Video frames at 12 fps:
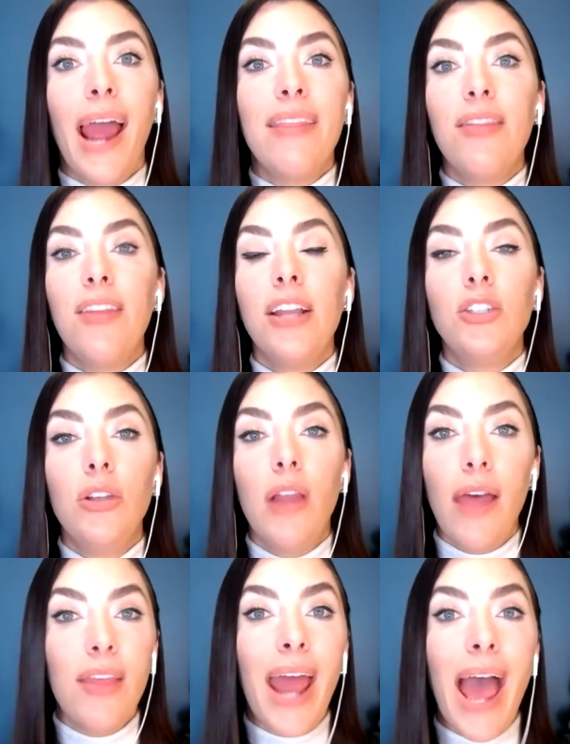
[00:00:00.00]
And then they,
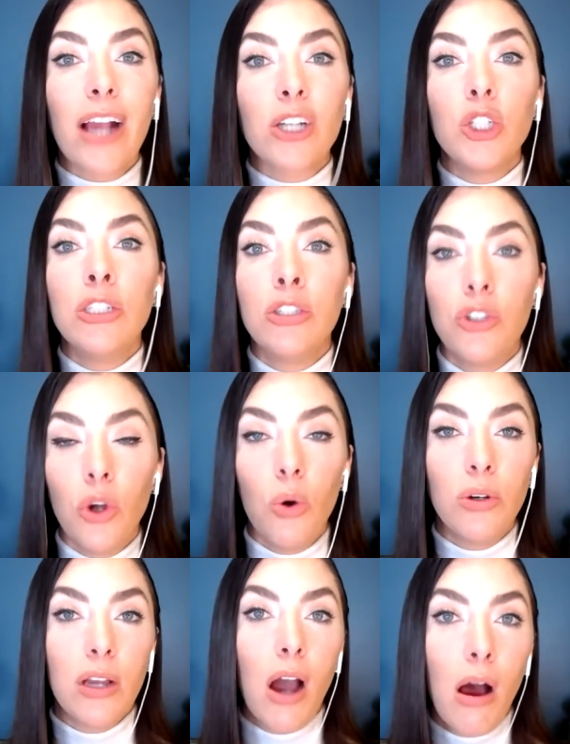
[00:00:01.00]
and then actions
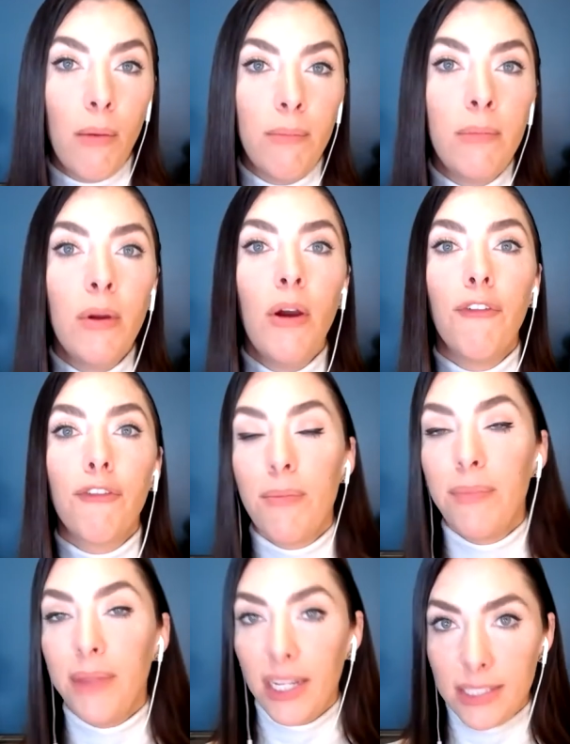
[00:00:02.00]
don't come
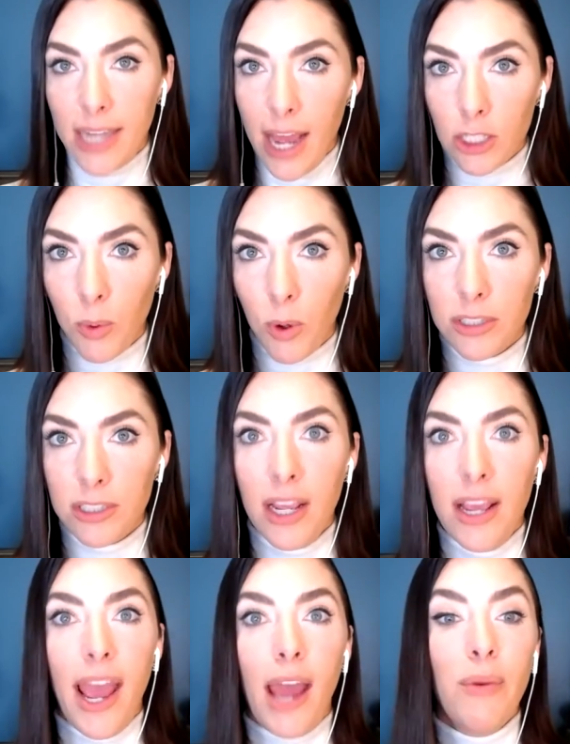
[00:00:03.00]
from these dashboards.
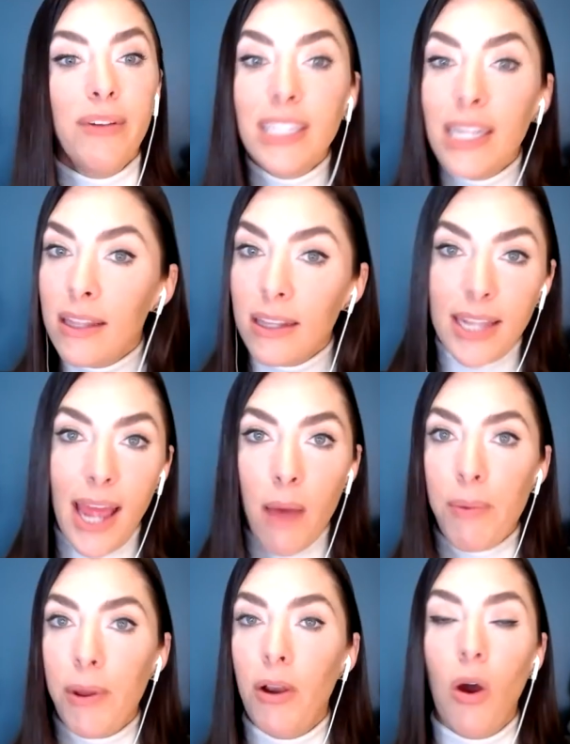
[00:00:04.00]
And we've seen this
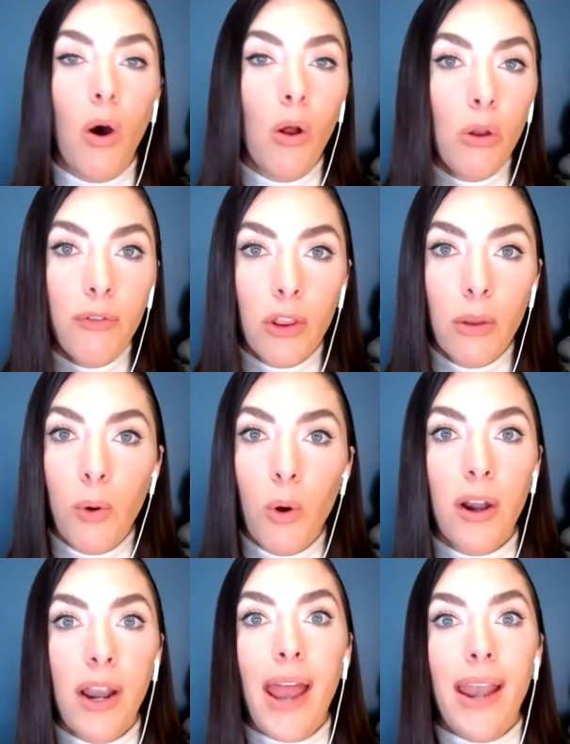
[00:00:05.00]
happen all over the
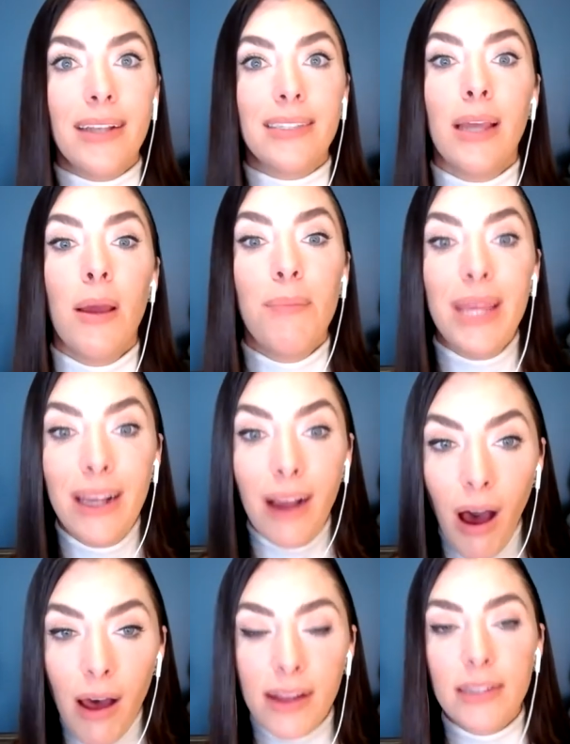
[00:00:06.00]
board, and it's
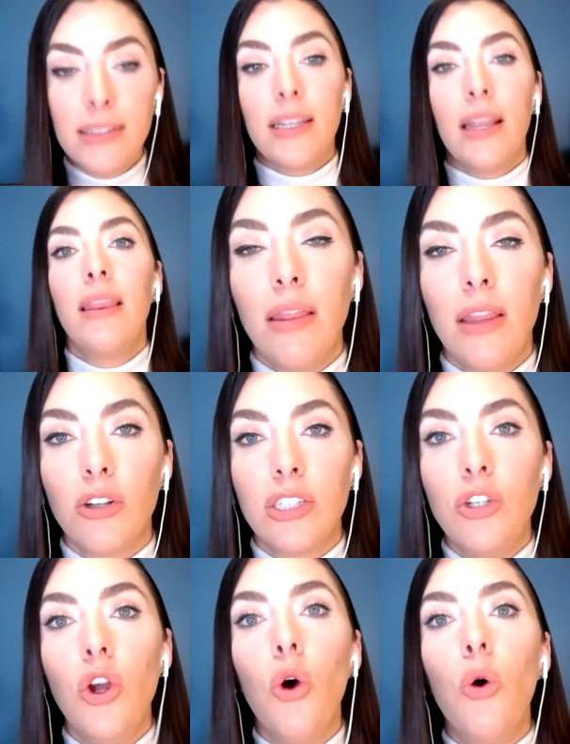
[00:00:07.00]
because there's
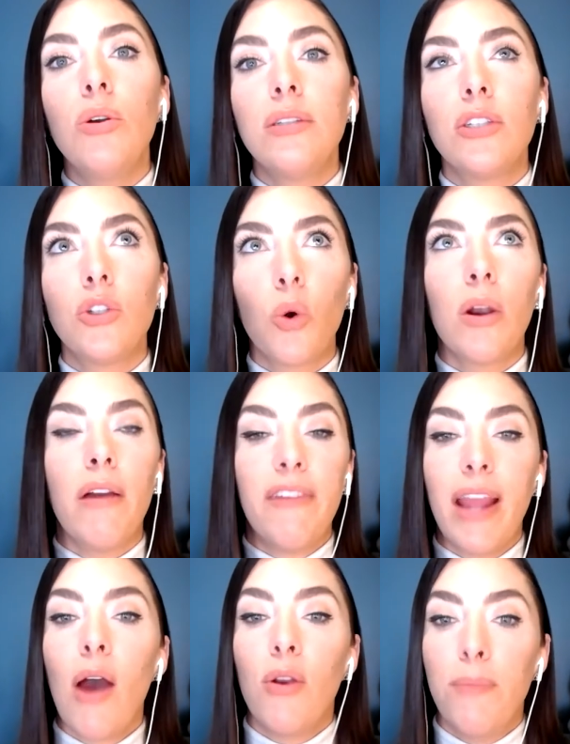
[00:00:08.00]
no sort of
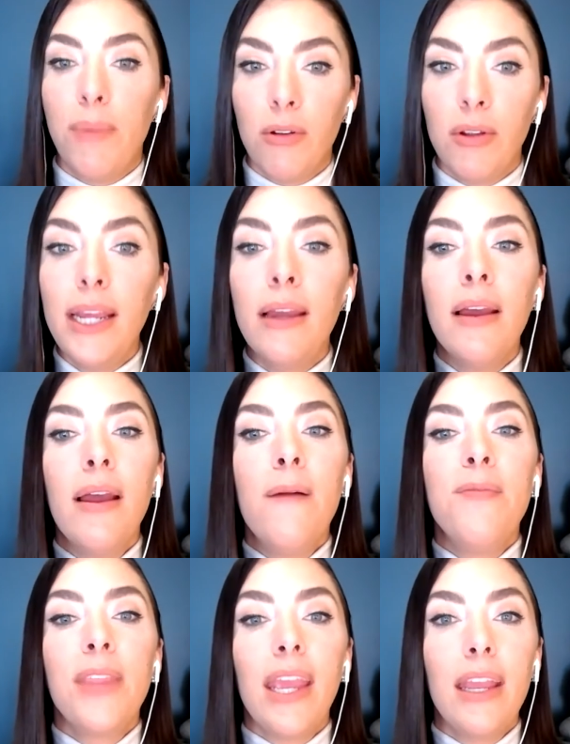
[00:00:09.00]
accountability
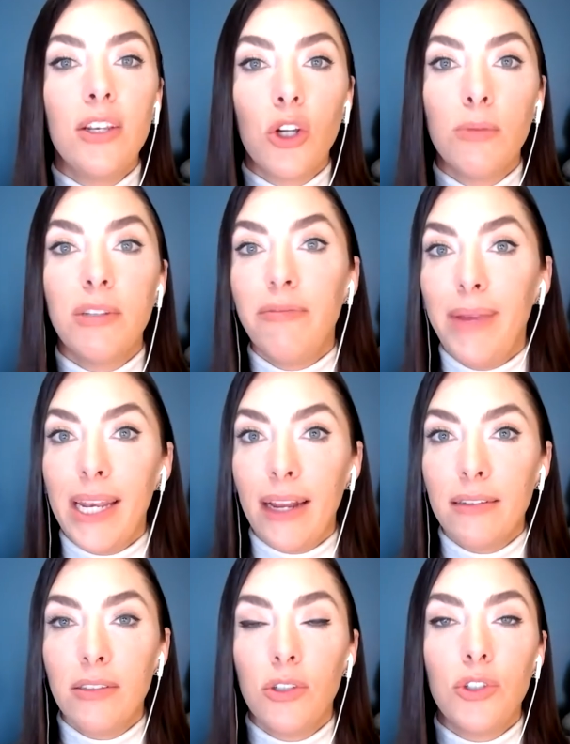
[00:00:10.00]
in terms of
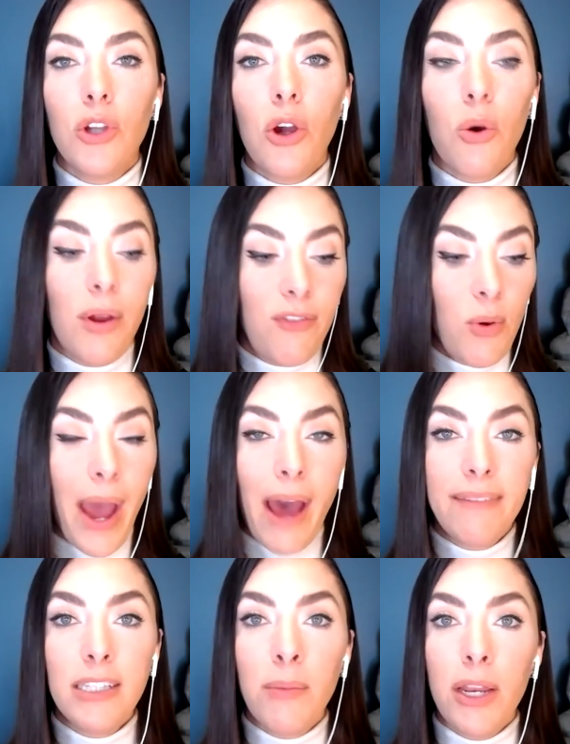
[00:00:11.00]
meetings. So if you
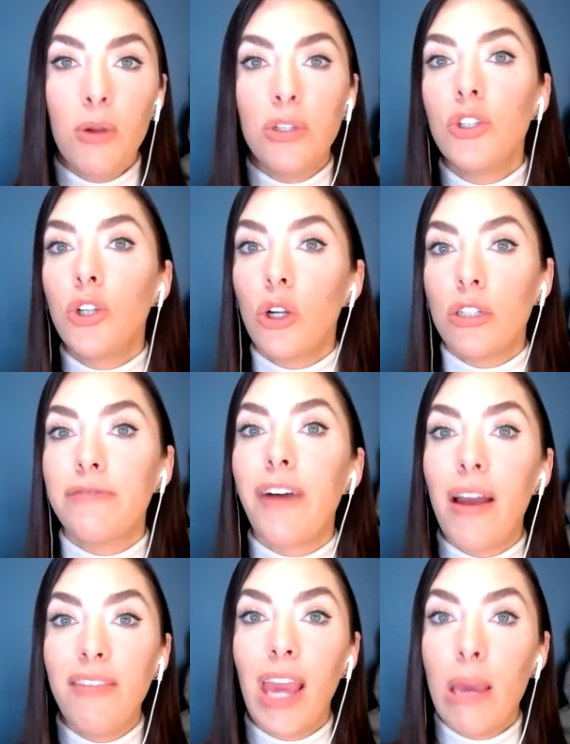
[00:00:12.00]
have somebody who's in charge of
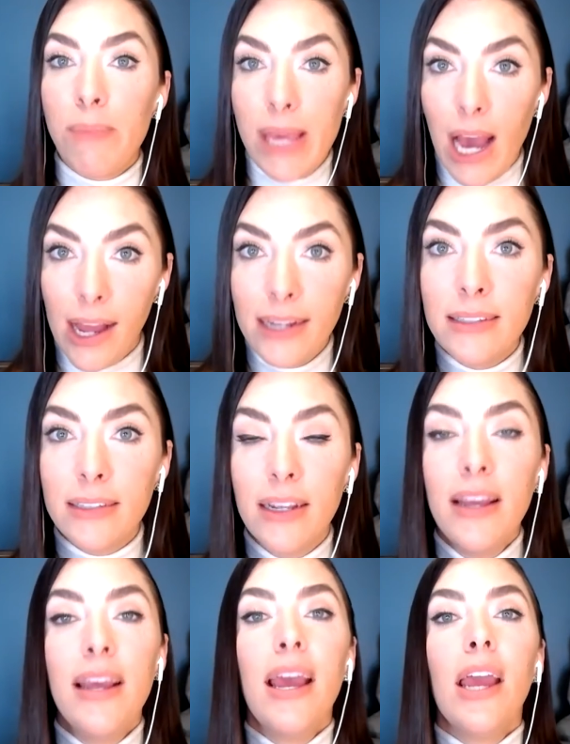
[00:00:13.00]
five K P Is,
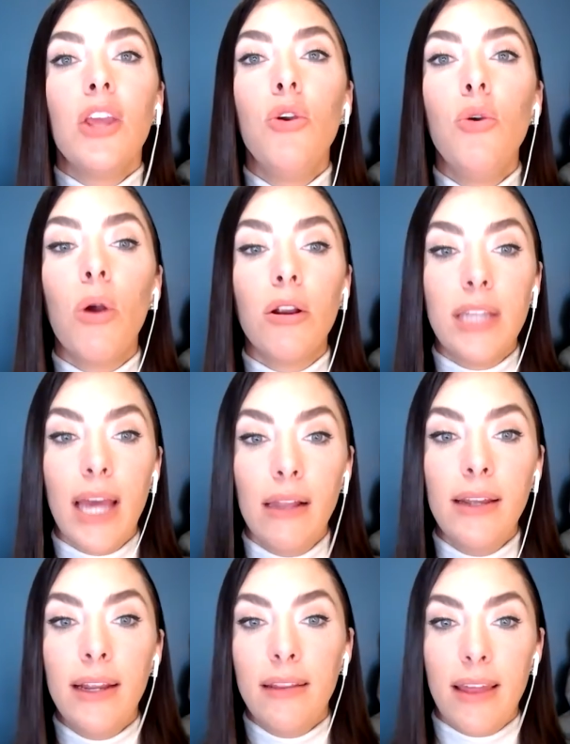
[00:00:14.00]
you are
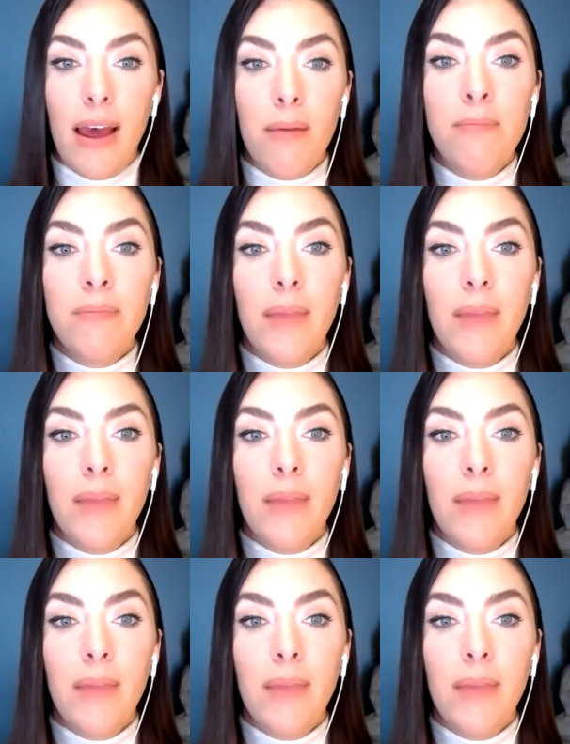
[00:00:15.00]
telling them